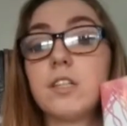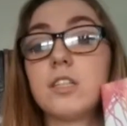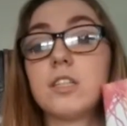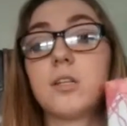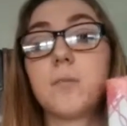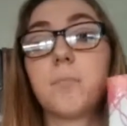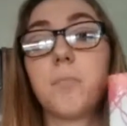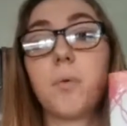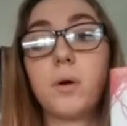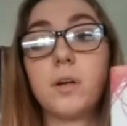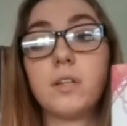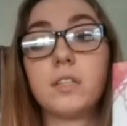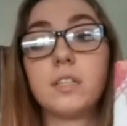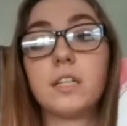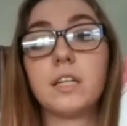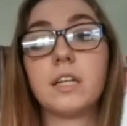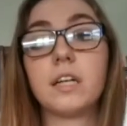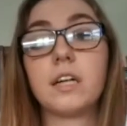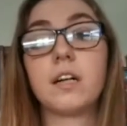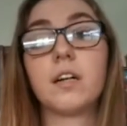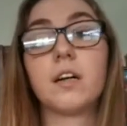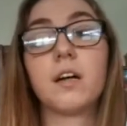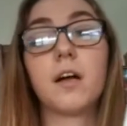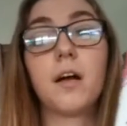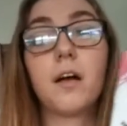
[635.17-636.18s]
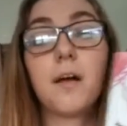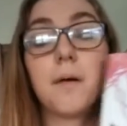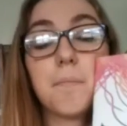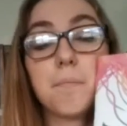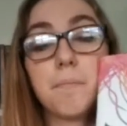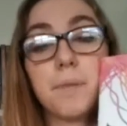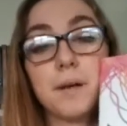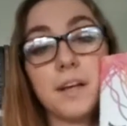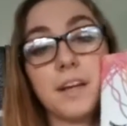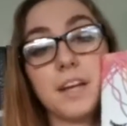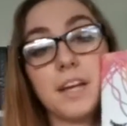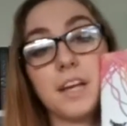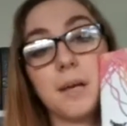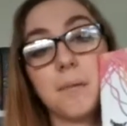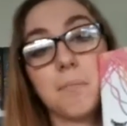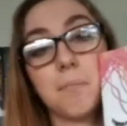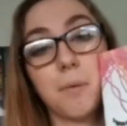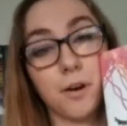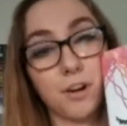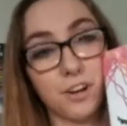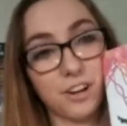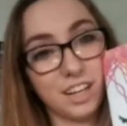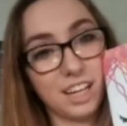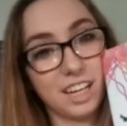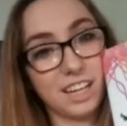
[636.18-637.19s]
disappointing pity
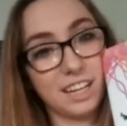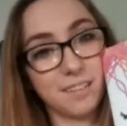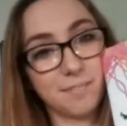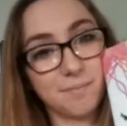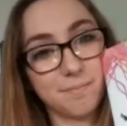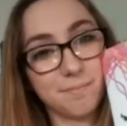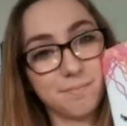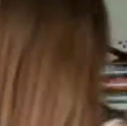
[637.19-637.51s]
party.